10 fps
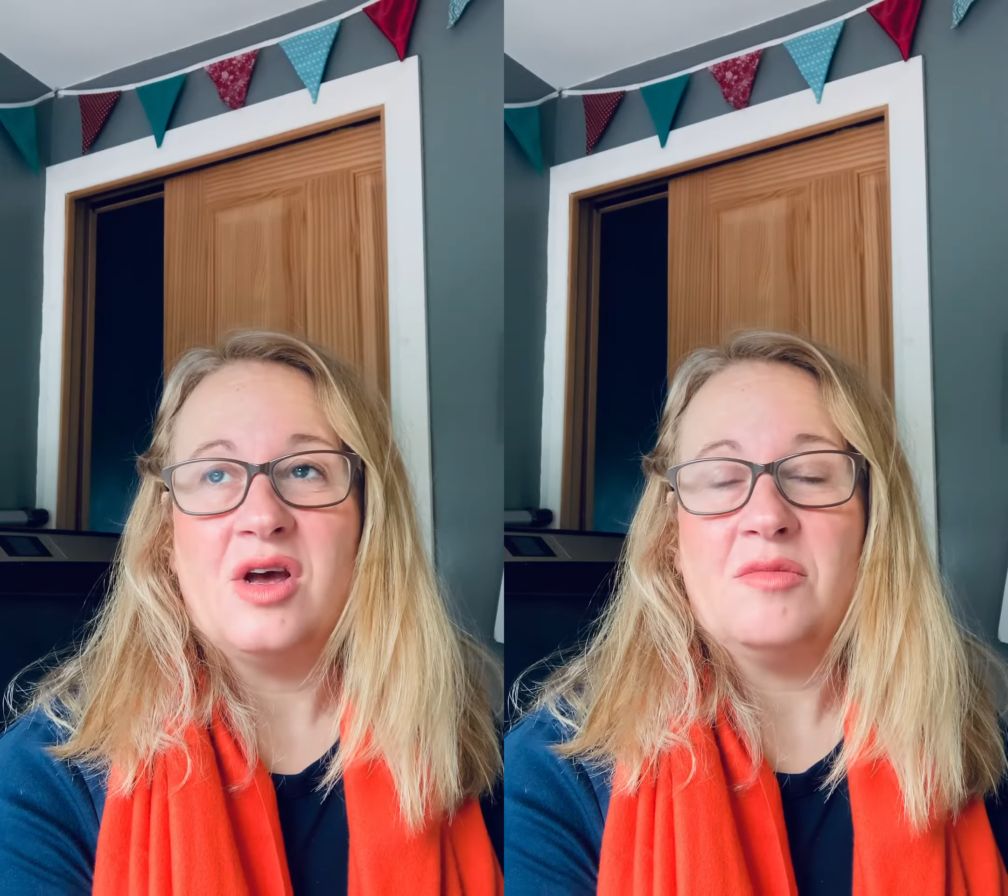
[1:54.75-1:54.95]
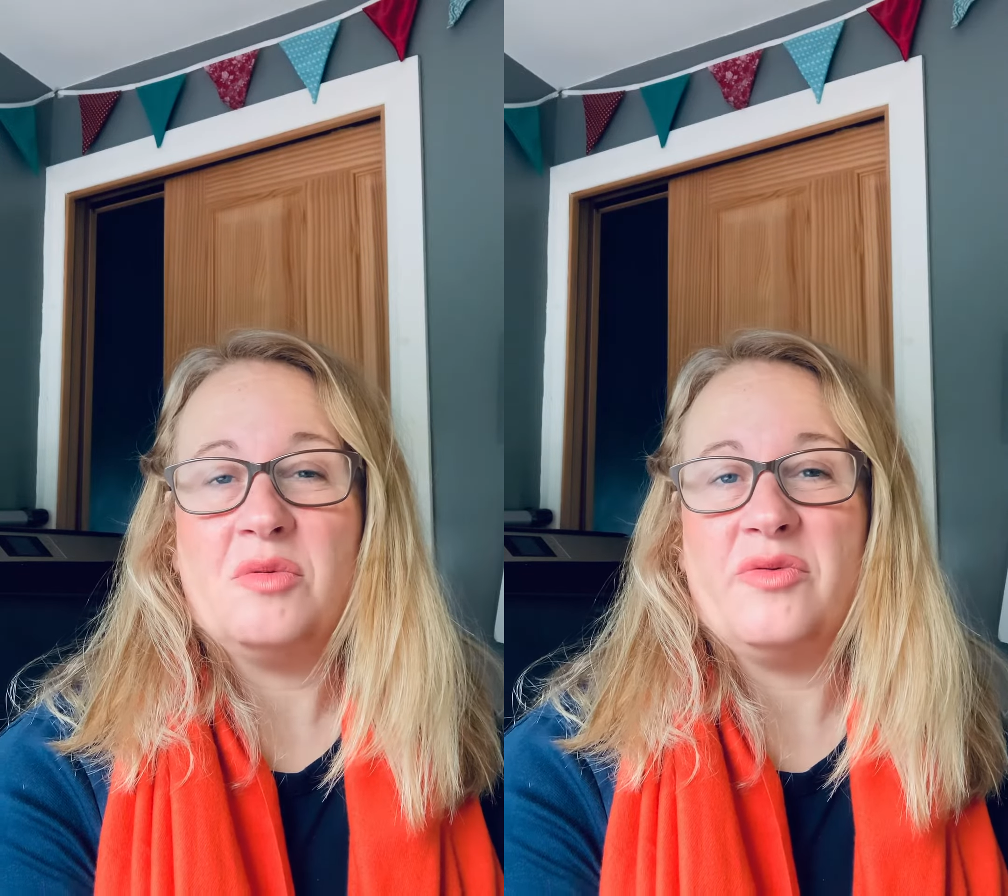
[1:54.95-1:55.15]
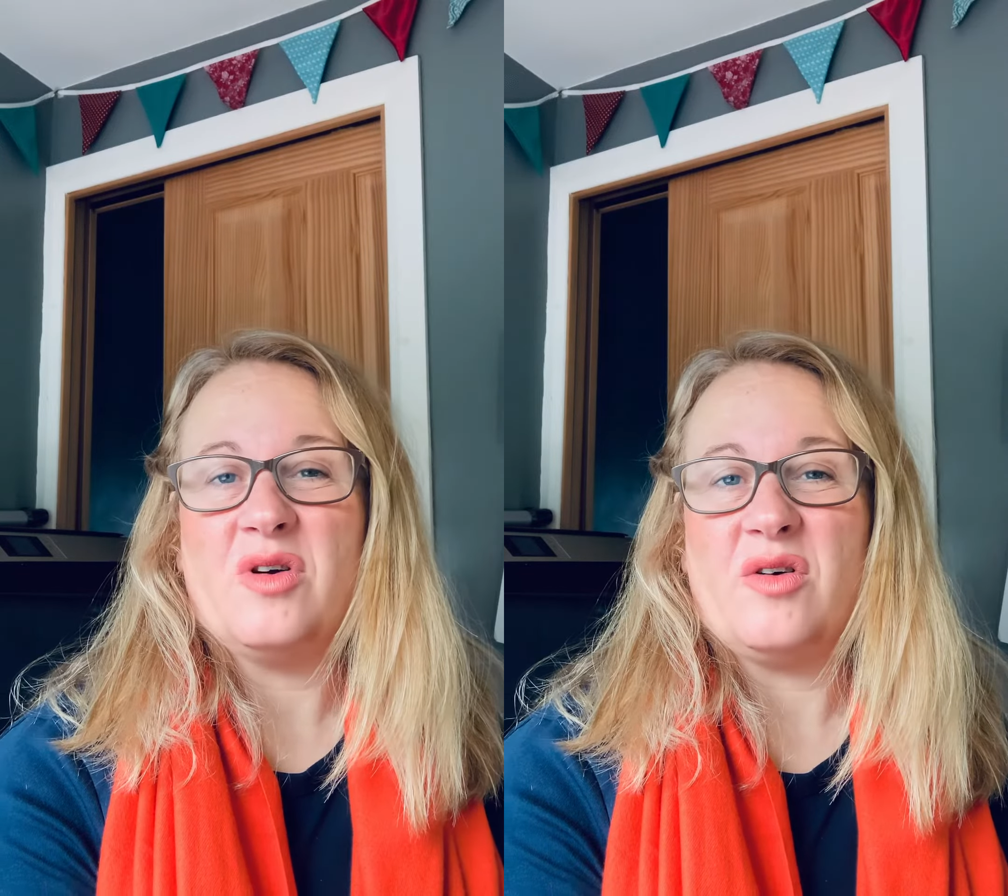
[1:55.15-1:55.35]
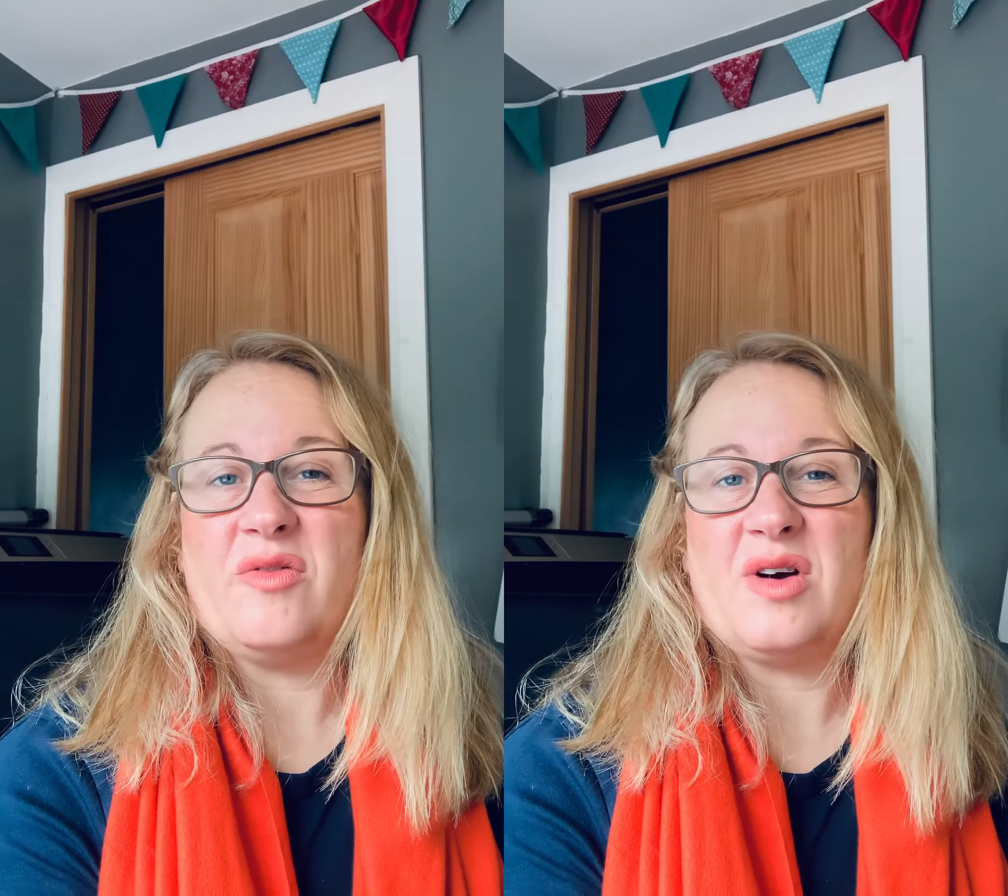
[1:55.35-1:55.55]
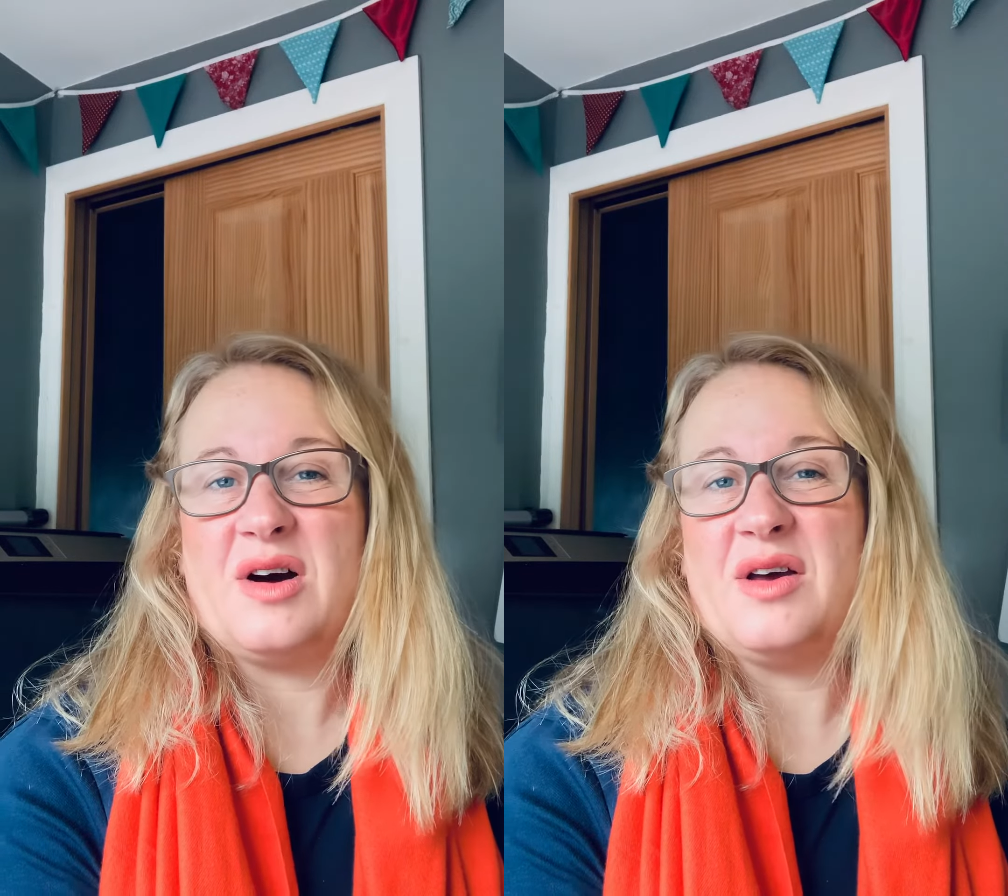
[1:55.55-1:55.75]
but we've got
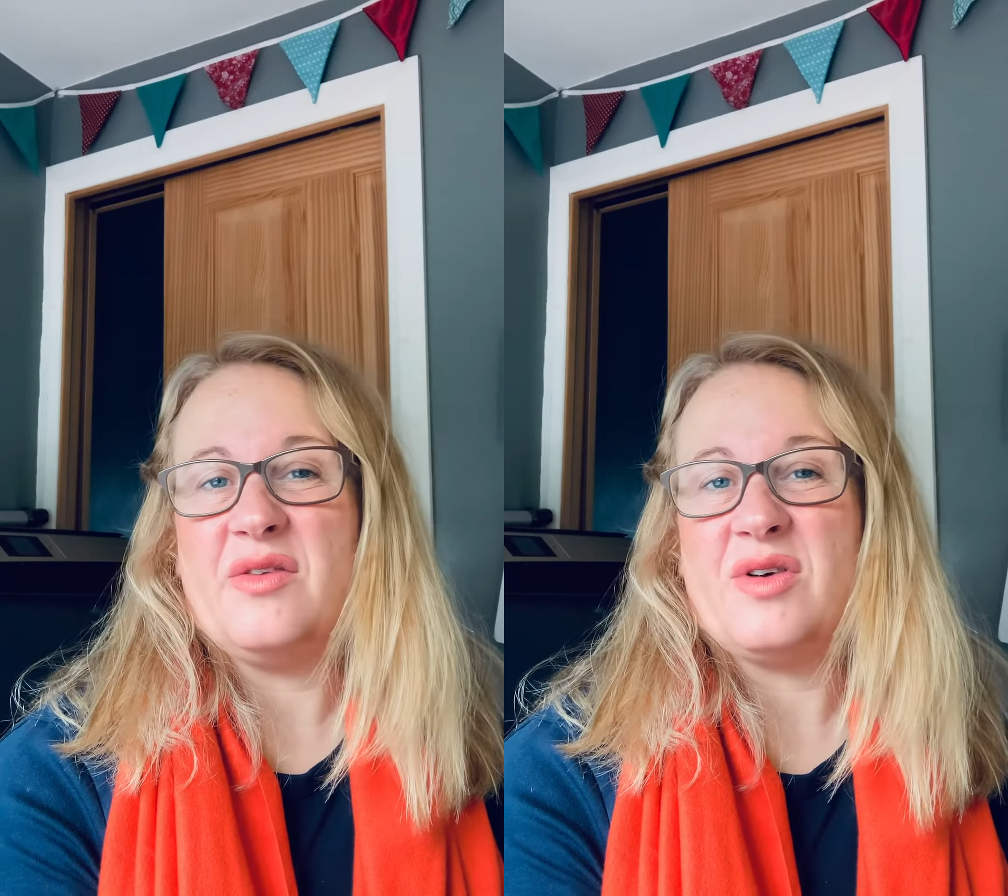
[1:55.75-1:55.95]
5